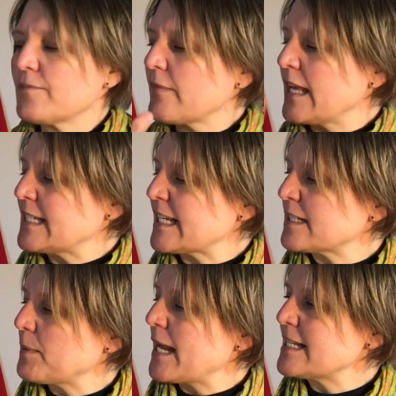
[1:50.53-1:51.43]

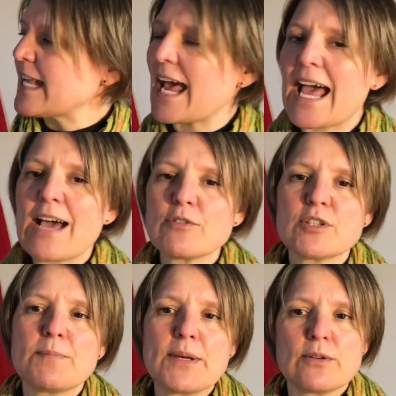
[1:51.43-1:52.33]
explains how to
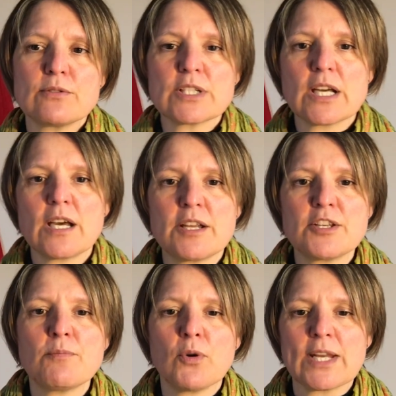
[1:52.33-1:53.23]
build a
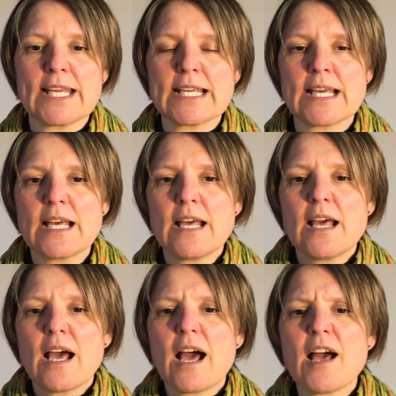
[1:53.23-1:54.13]
mnemonic.
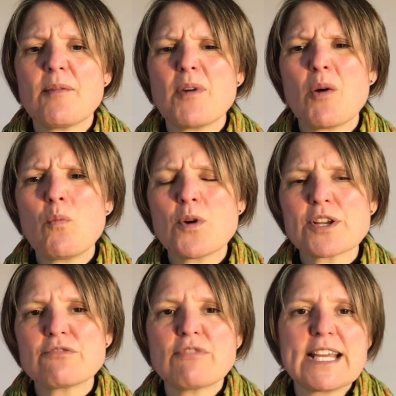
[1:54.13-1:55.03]
And what a
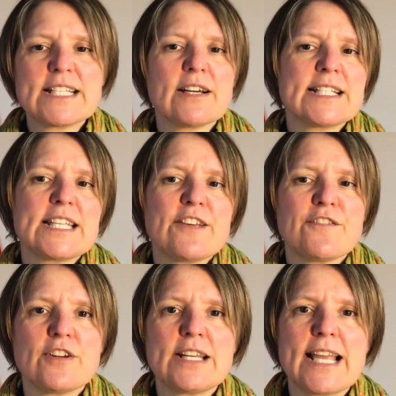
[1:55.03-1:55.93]
great idea
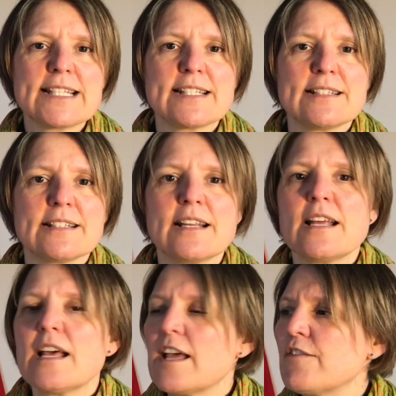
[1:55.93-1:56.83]
for a lesson.
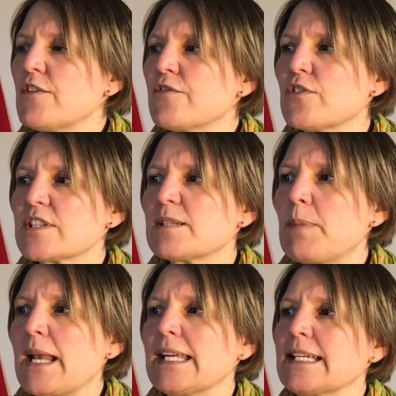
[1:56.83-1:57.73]
If you've got
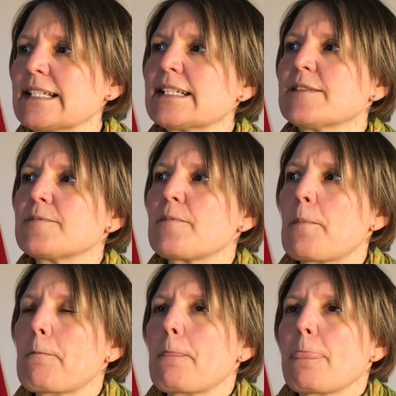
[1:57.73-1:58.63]
spellings,
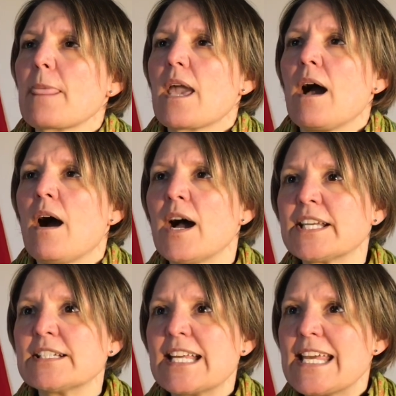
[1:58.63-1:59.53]
I
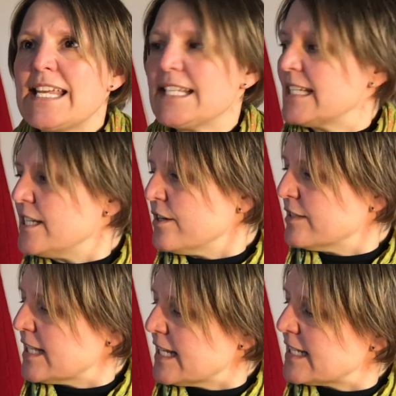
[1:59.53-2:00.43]
could easily use
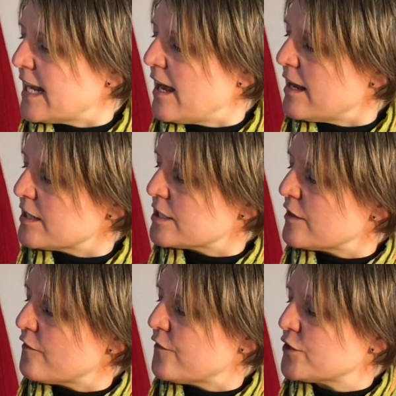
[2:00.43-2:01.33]
this
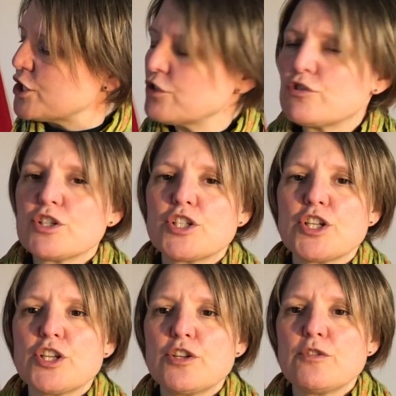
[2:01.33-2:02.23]
for children
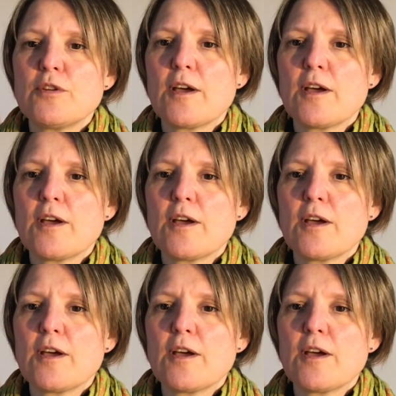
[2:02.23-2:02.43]
to